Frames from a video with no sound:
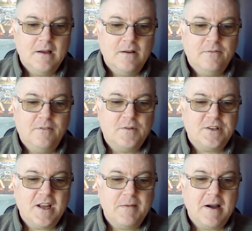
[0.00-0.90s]
from the
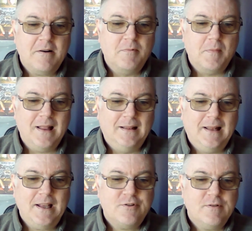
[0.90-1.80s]
same album,
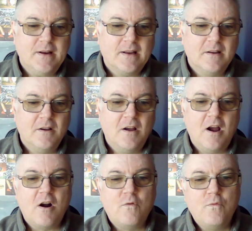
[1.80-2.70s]
Electric
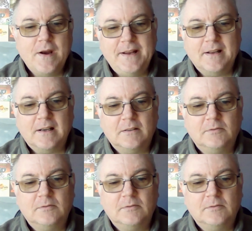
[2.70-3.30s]
Arena.